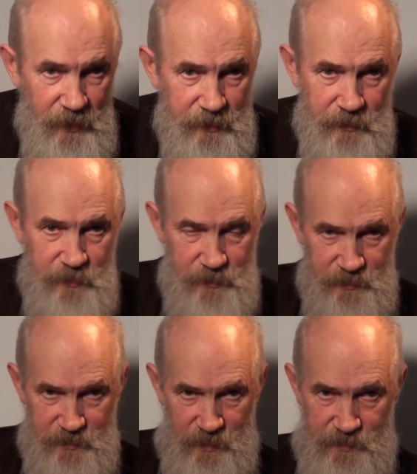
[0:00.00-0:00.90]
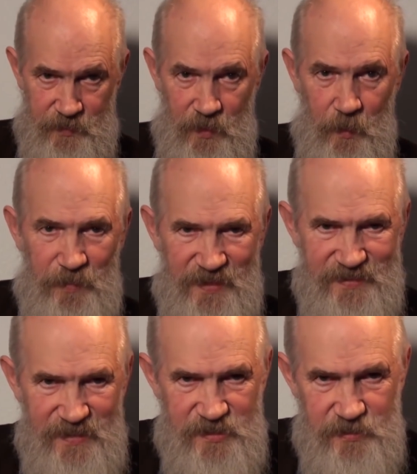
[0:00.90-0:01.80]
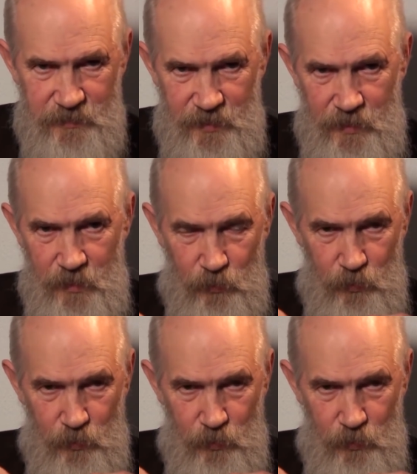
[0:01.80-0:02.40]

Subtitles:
parent element and a child element,